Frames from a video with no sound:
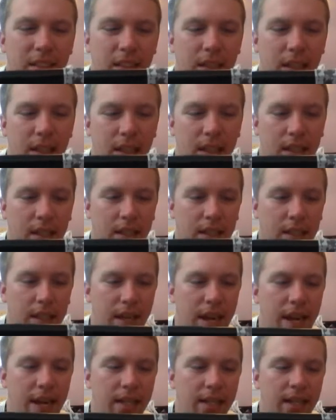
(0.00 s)

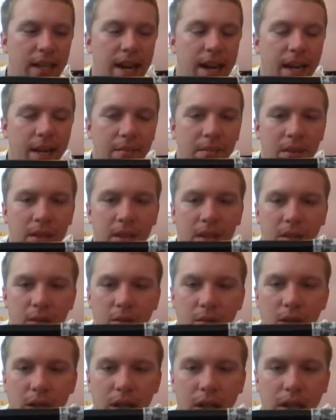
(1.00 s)
end caps
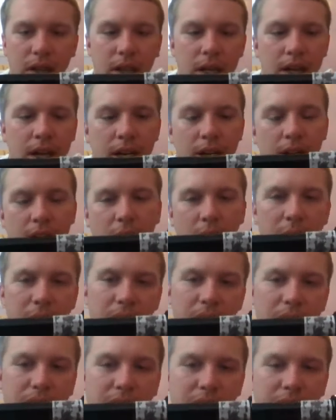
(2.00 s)
where you
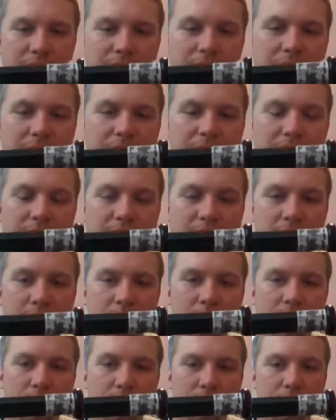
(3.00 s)
push it inside and then you
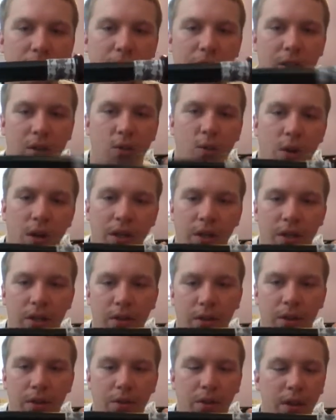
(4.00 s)
push the cork
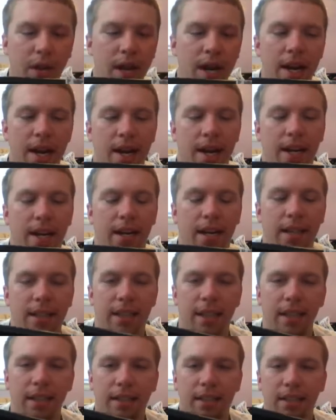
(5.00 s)
through, and then it
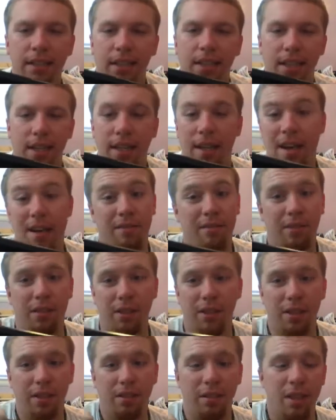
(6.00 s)
tightens, and then it
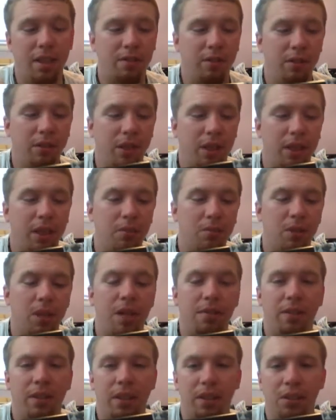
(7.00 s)
never really comes
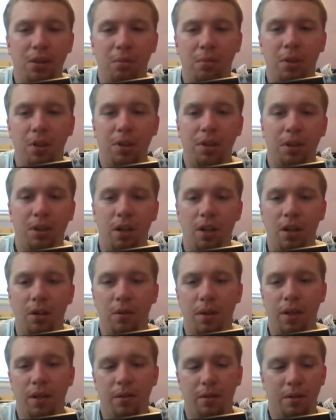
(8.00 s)
off unless you push it all the
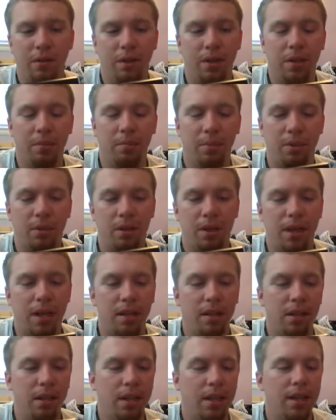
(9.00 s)
way through and then pull it
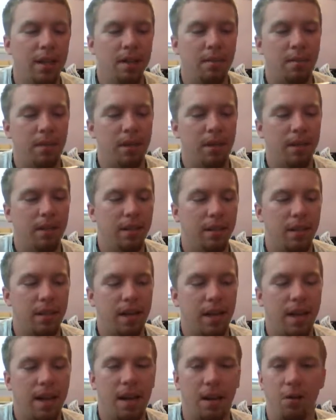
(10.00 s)
out. But
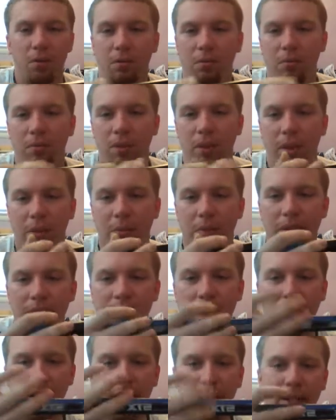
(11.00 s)
I don't really
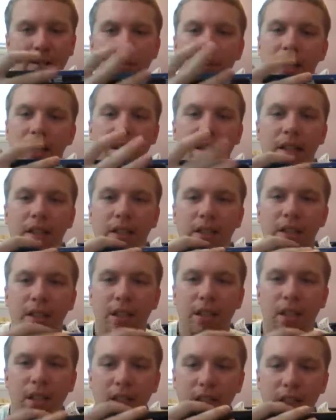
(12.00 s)
plan on getting rid of
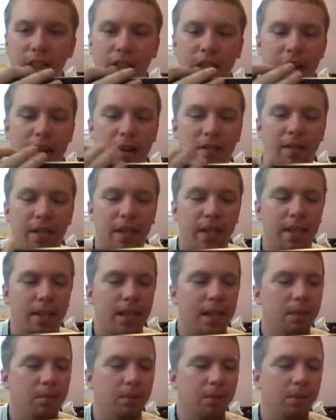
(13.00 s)
this shaft
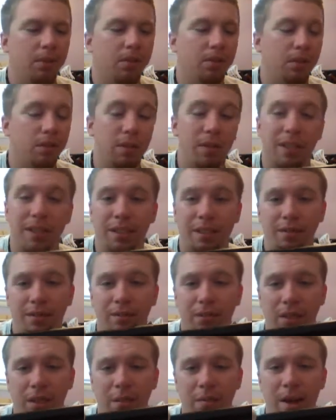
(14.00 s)
anytime soon, so it
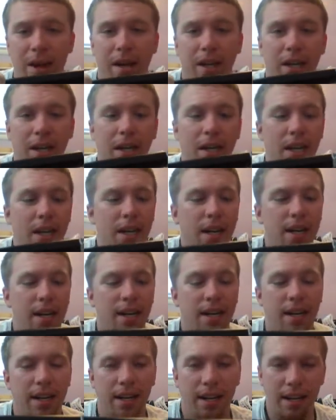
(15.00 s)
doesn't really matter.
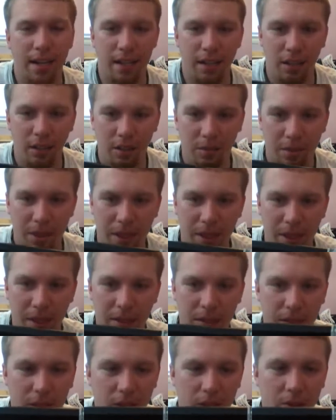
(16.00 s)
And then I got a little bit of
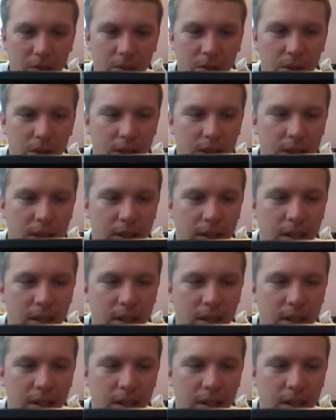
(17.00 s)
East Coast